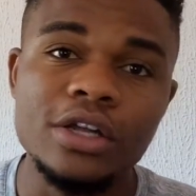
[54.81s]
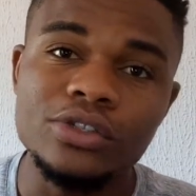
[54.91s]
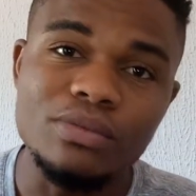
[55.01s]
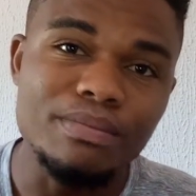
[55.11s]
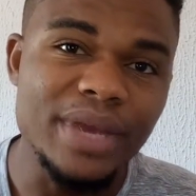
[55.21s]

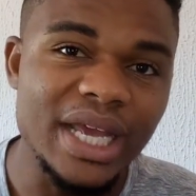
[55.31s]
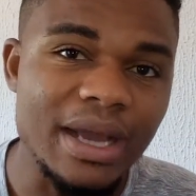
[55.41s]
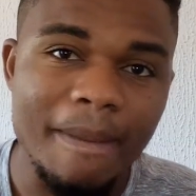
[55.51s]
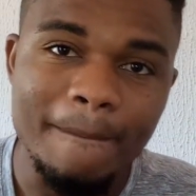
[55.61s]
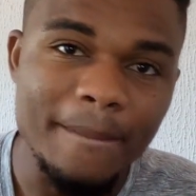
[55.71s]
to make
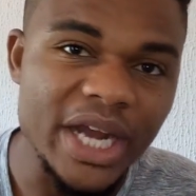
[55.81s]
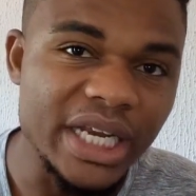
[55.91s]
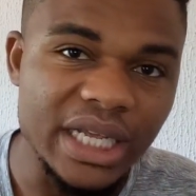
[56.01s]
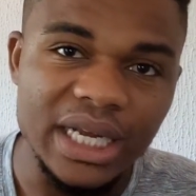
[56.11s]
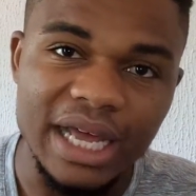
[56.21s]

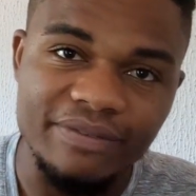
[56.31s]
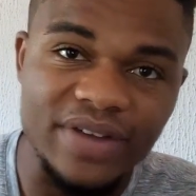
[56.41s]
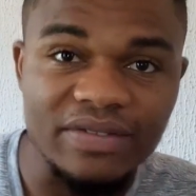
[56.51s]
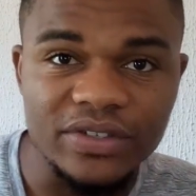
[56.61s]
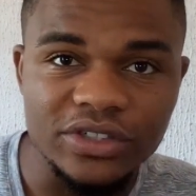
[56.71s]
money like
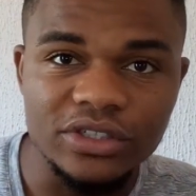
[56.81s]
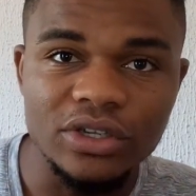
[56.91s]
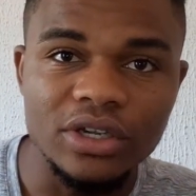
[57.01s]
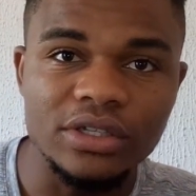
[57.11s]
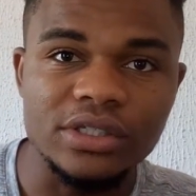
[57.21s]

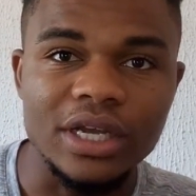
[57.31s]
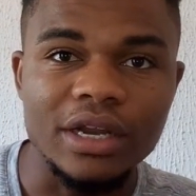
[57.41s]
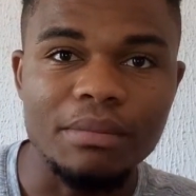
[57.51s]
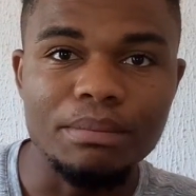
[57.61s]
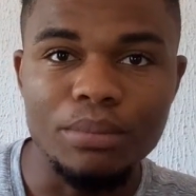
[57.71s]
$500 and
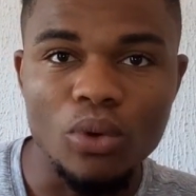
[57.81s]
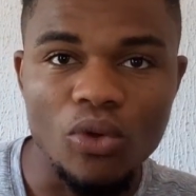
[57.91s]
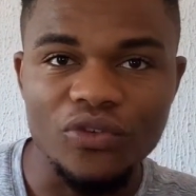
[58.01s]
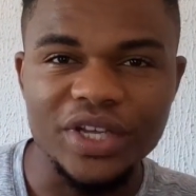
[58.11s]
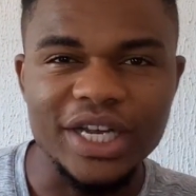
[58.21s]

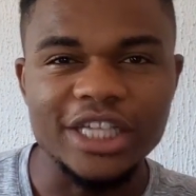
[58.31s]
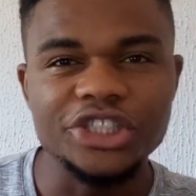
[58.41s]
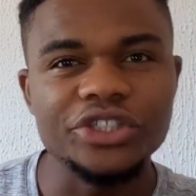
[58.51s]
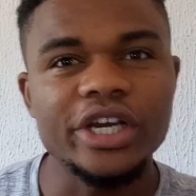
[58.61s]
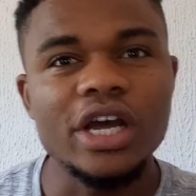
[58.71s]
above in
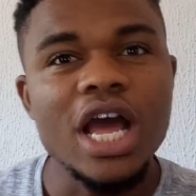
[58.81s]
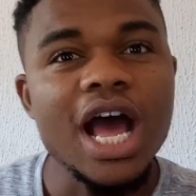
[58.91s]
Nigeria